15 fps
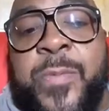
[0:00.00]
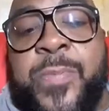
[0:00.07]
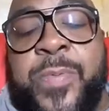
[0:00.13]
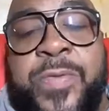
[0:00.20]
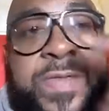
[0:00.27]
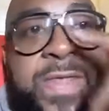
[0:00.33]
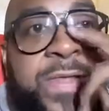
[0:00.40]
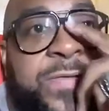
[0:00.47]

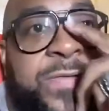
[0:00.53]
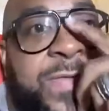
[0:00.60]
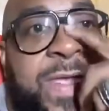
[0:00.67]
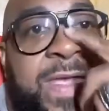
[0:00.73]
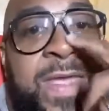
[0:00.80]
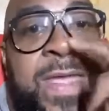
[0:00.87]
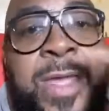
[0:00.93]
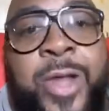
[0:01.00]
They'll
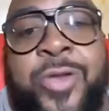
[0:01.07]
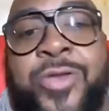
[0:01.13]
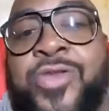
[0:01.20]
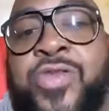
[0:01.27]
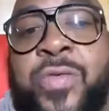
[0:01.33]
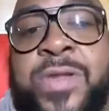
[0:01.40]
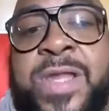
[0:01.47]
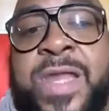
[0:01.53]
say, oh, you're
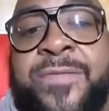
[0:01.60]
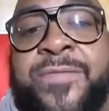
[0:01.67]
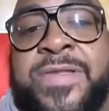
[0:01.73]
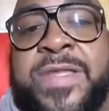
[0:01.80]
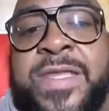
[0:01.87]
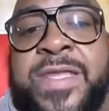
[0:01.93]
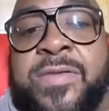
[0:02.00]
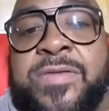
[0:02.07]
doing
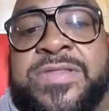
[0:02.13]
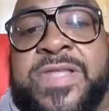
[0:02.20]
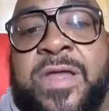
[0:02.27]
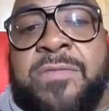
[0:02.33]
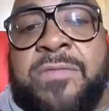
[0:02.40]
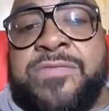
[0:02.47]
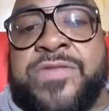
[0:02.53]
everything yourself.